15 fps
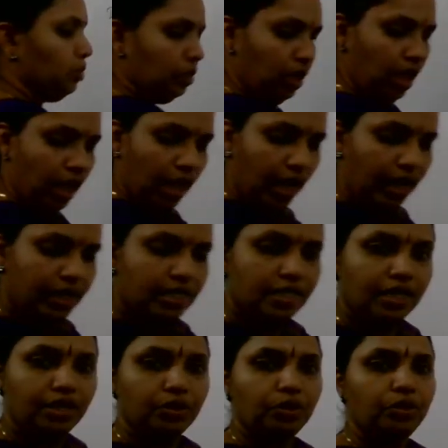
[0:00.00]
to
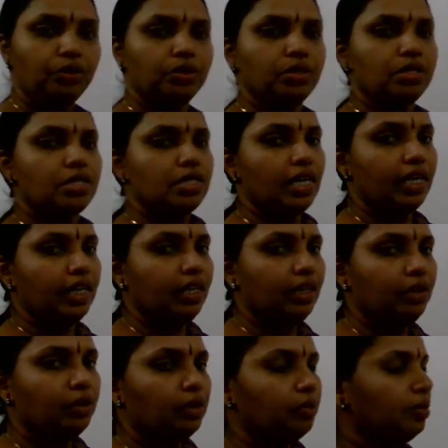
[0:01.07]
I0 sin
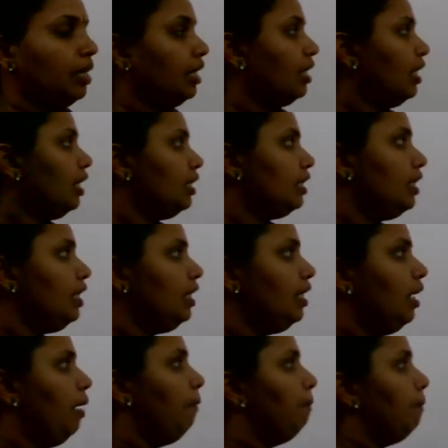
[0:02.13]
omega t
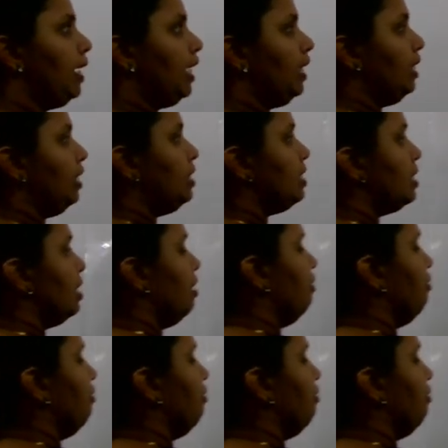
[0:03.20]
minus